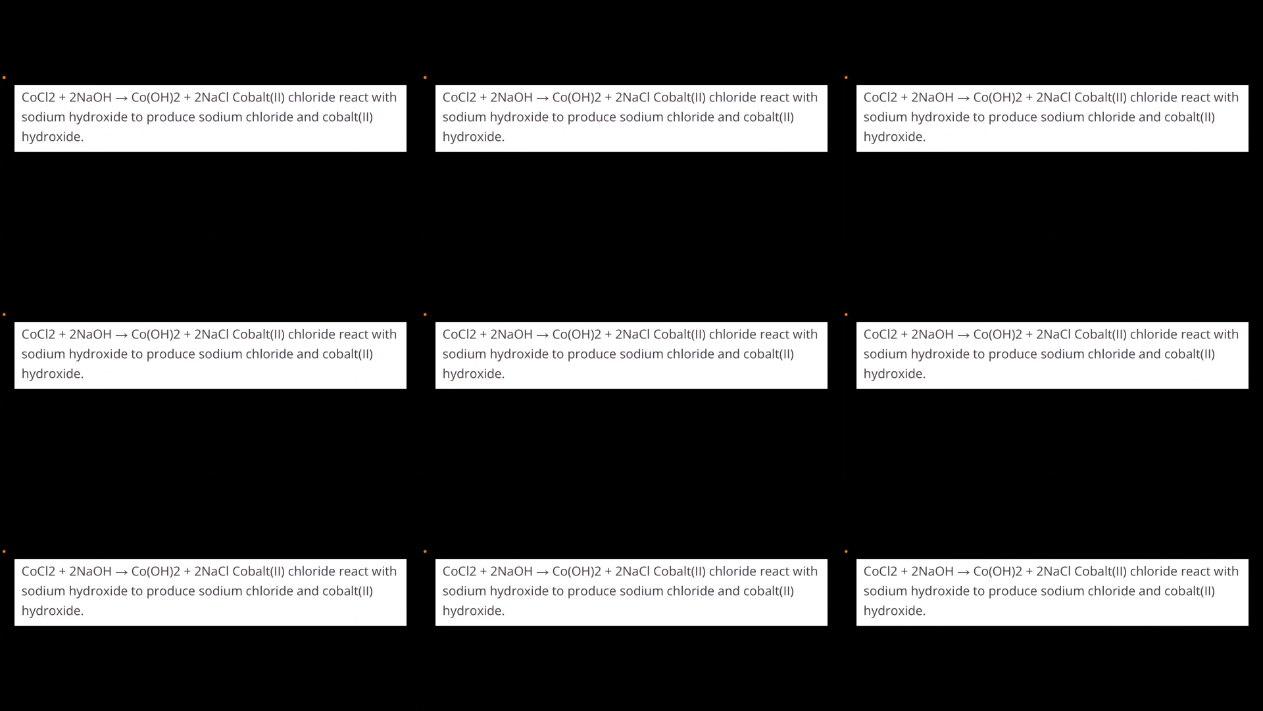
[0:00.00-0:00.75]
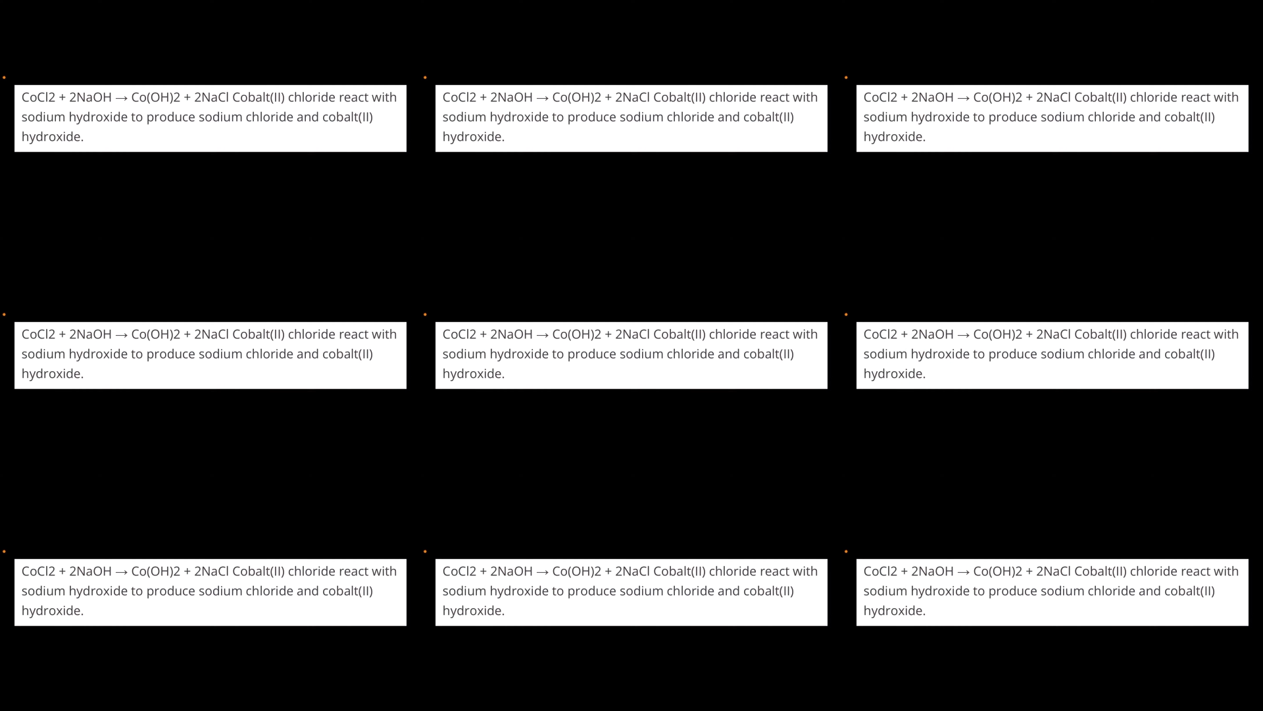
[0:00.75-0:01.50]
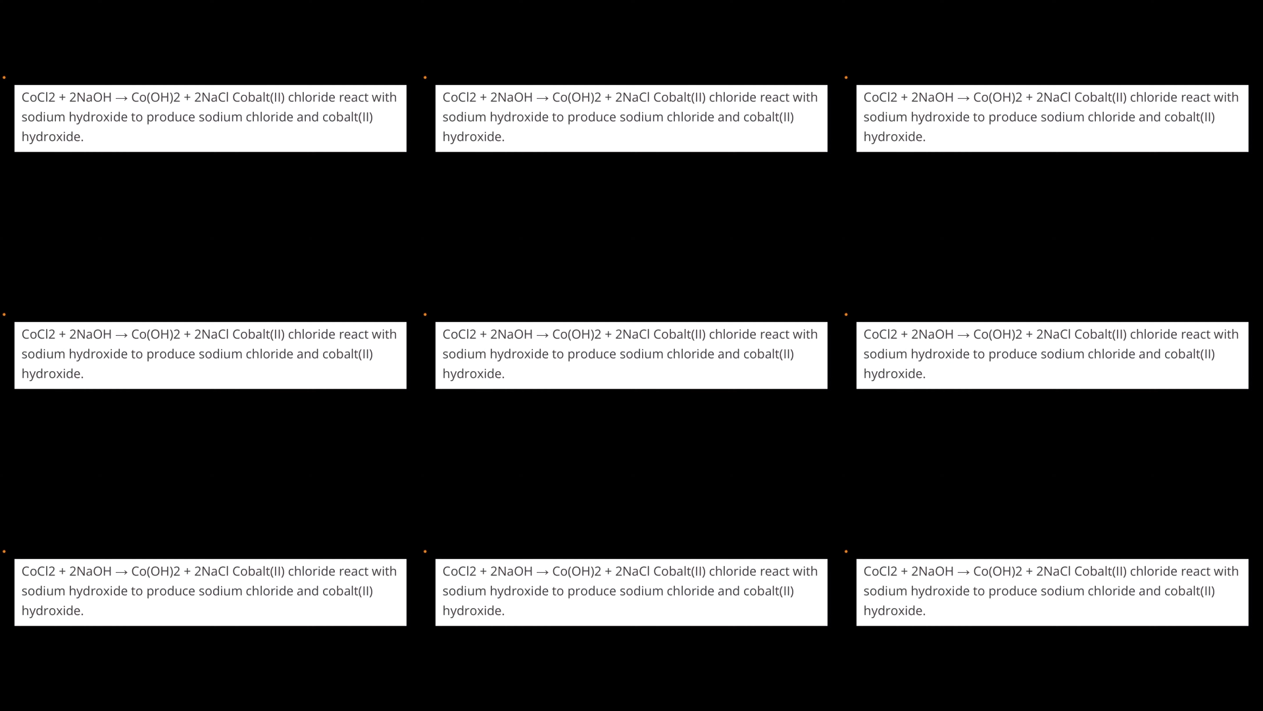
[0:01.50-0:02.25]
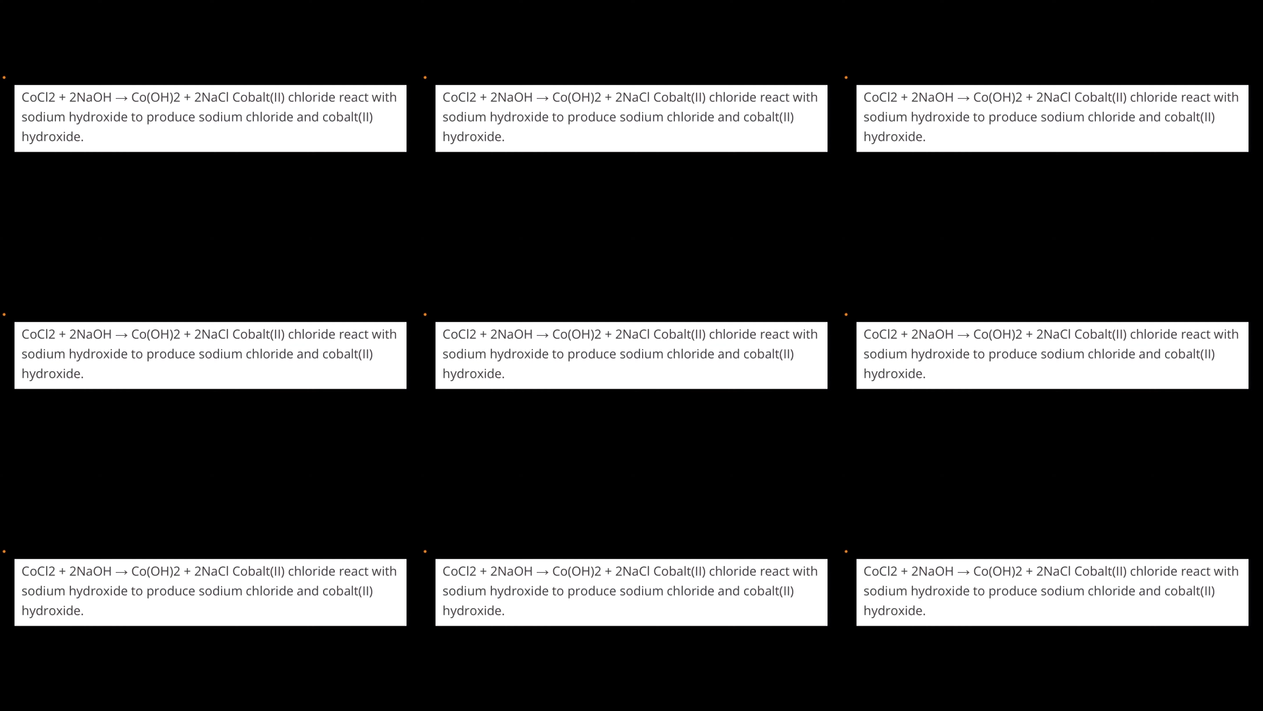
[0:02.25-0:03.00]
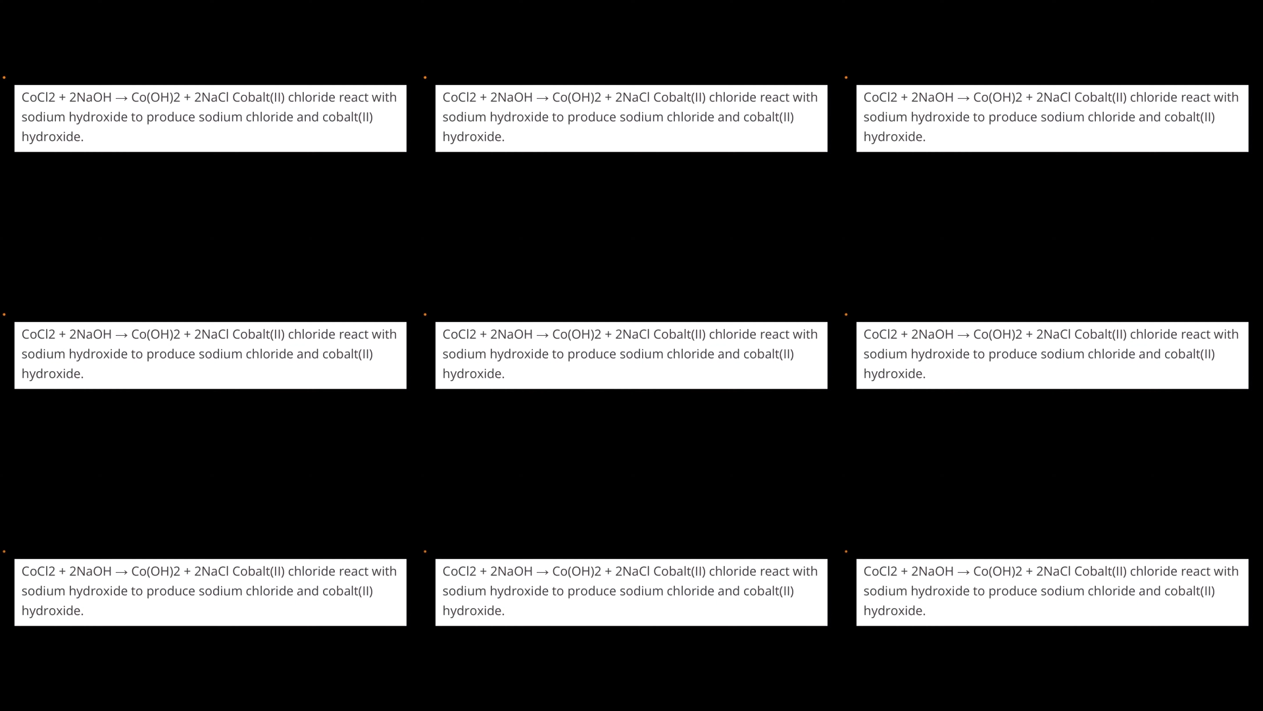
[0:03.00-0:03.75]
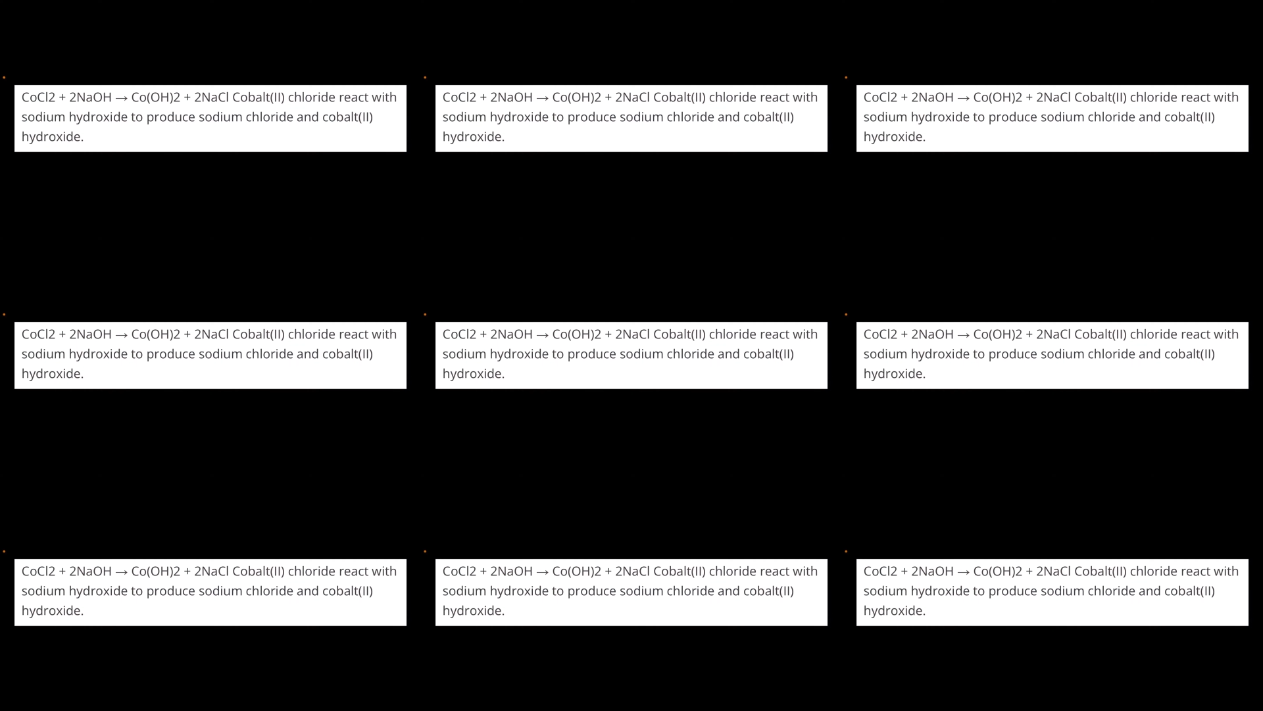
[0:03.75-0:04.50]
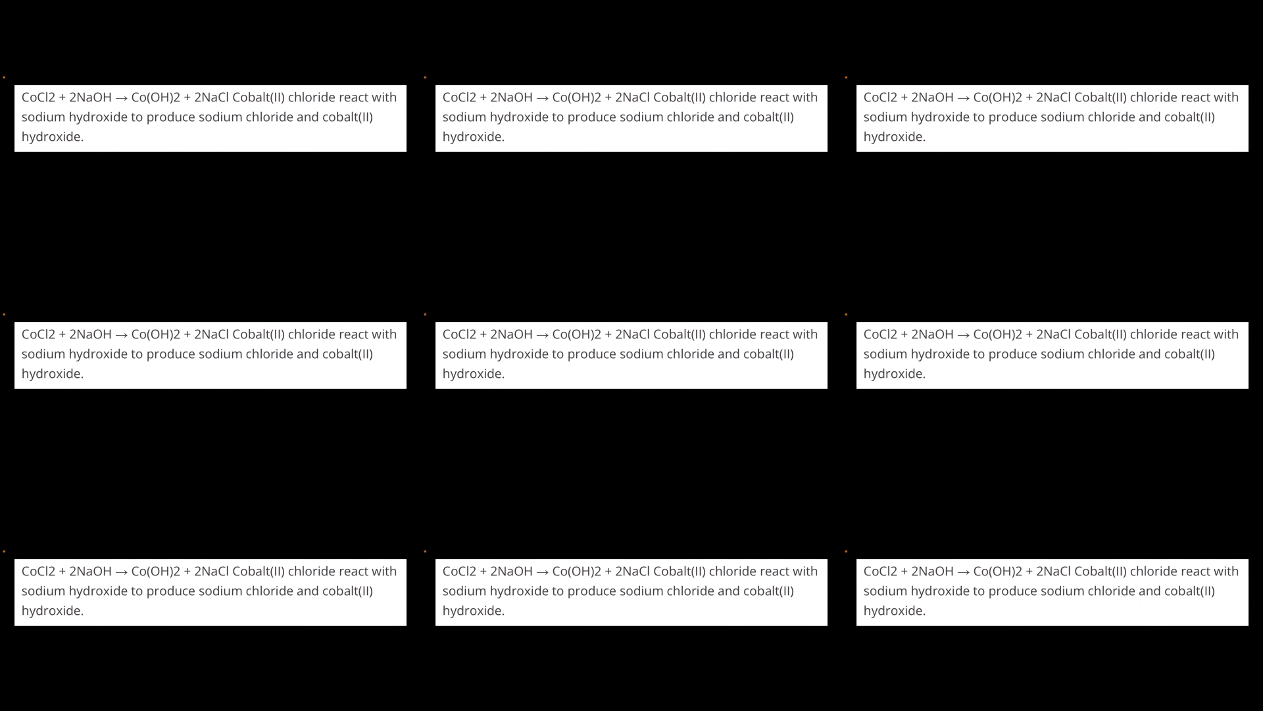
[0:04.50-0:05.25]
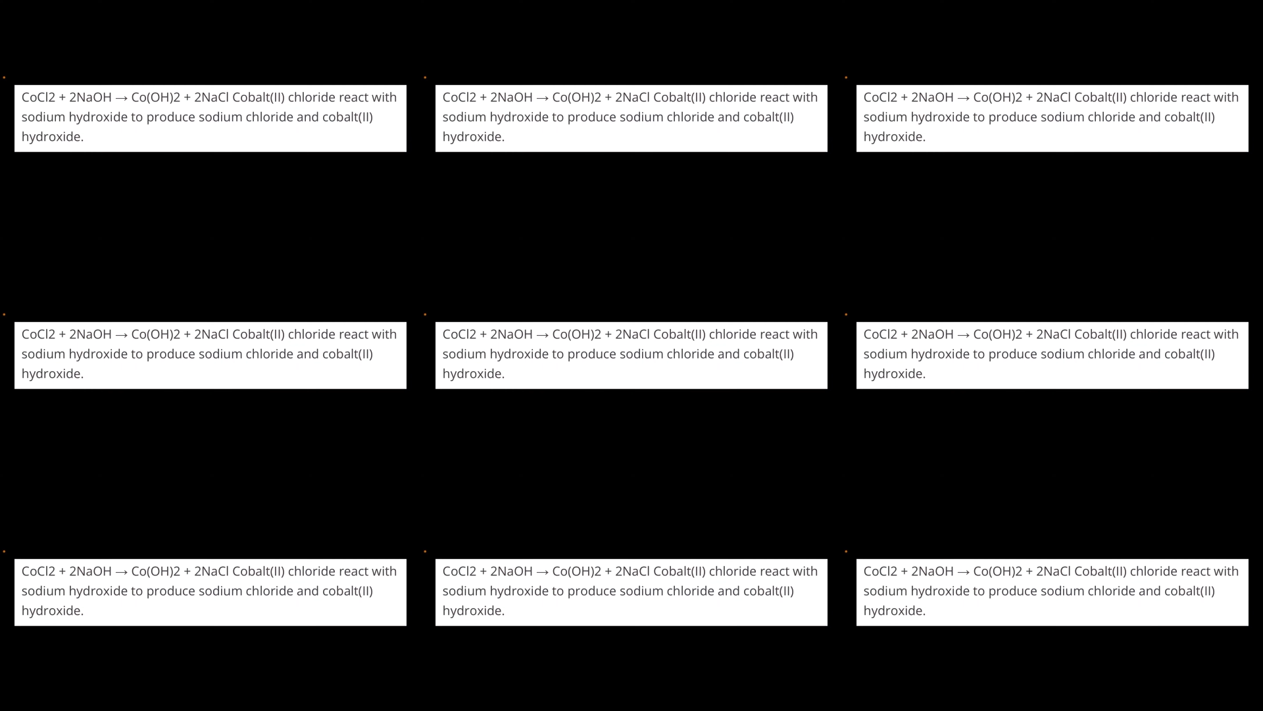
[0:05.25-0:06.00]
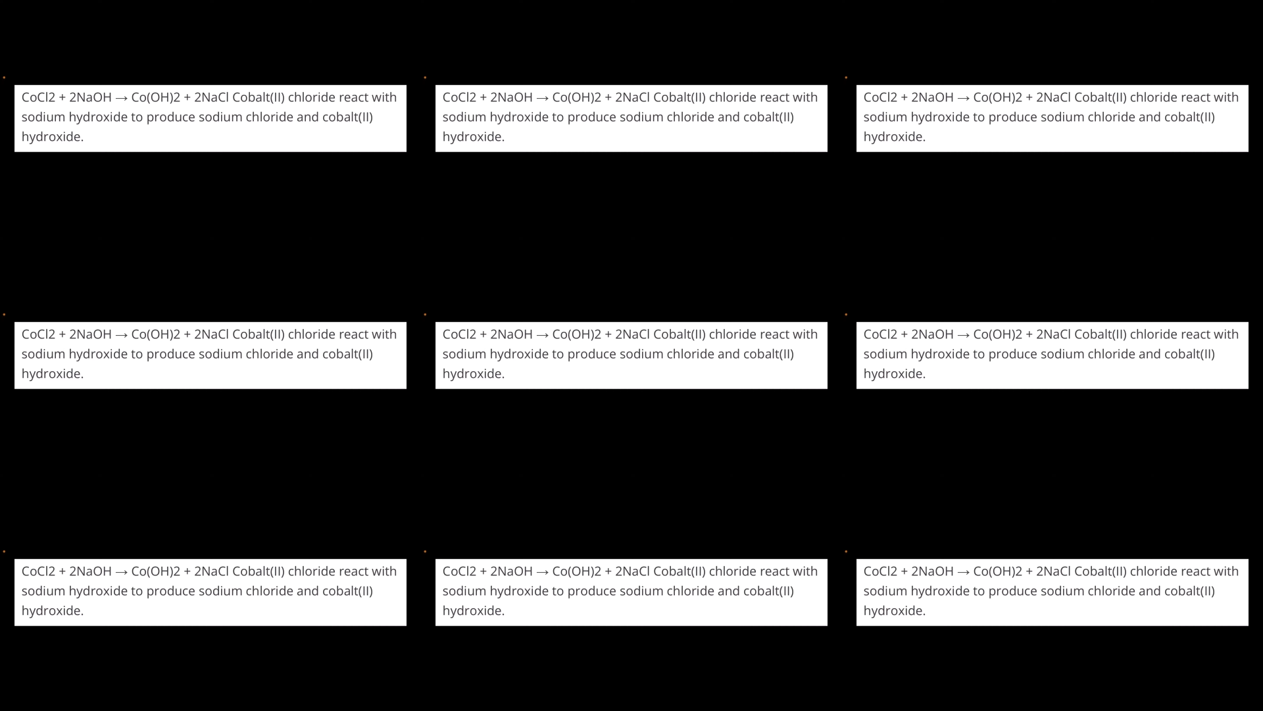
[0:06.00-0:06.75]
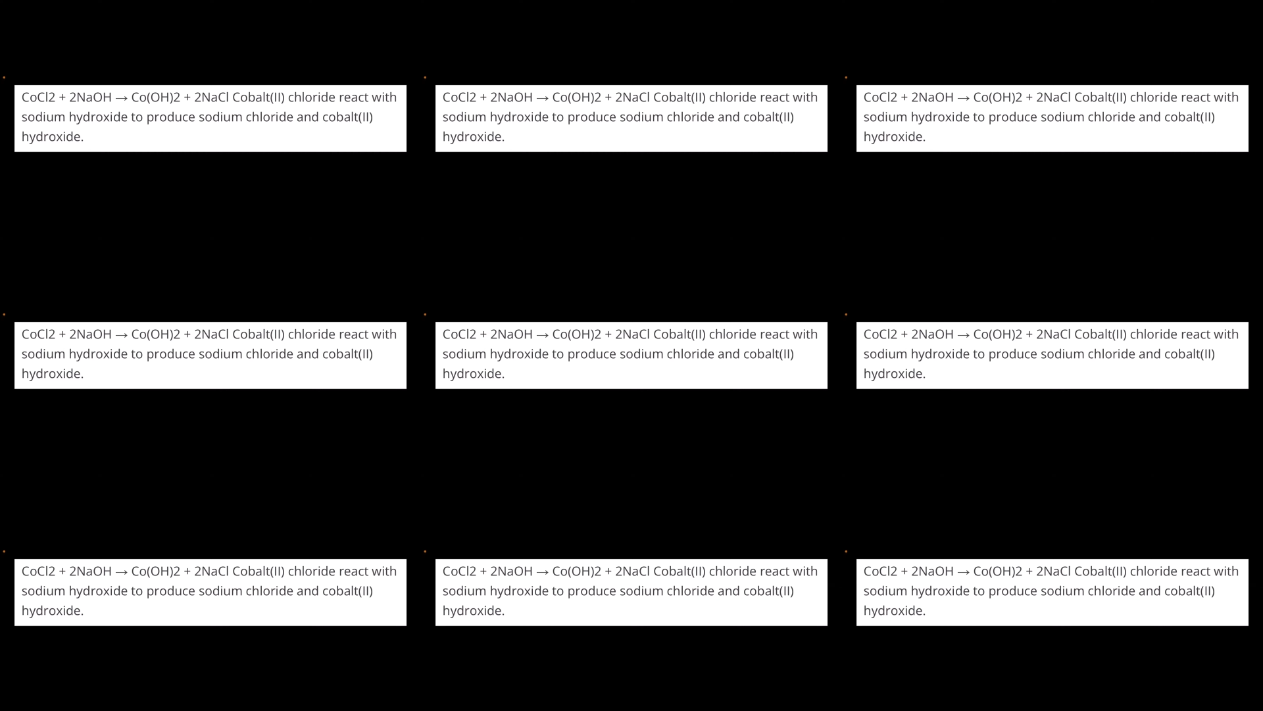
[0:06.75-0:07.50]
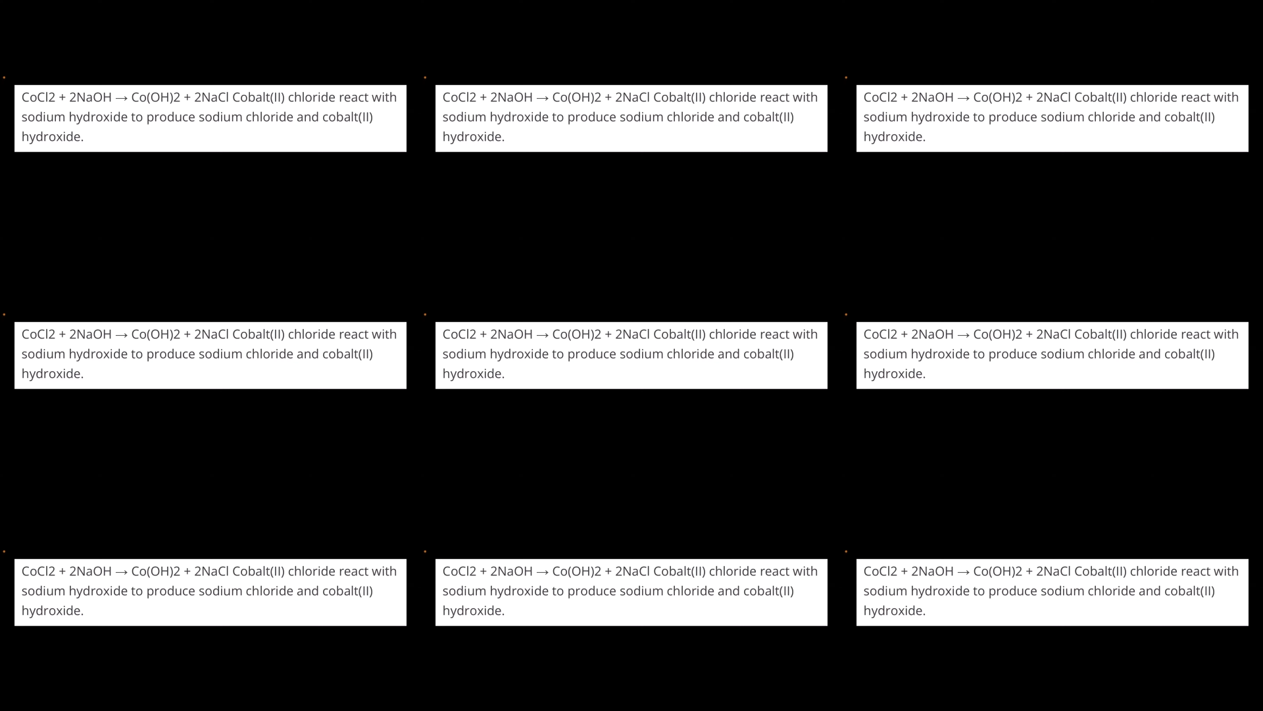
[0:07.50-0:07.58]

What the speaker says: (no speaker visible)